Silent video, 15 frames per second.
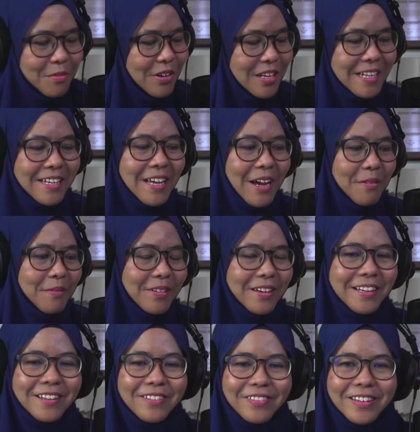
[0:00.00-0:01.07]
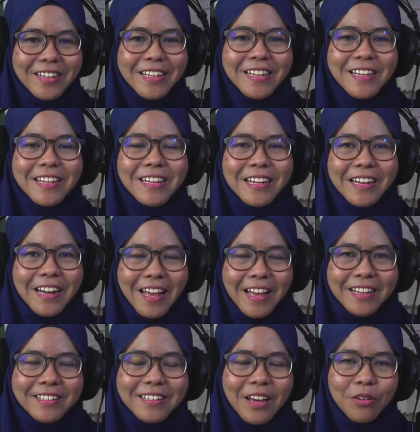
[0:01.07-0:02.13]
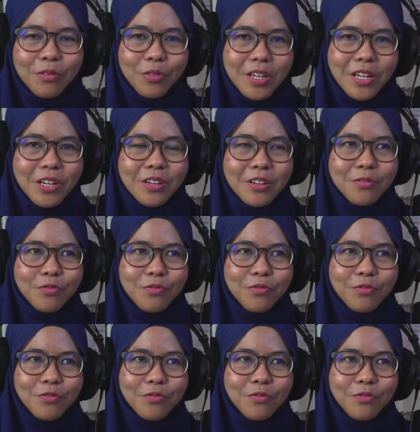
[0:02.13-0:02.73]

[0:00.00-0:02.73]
really glad that we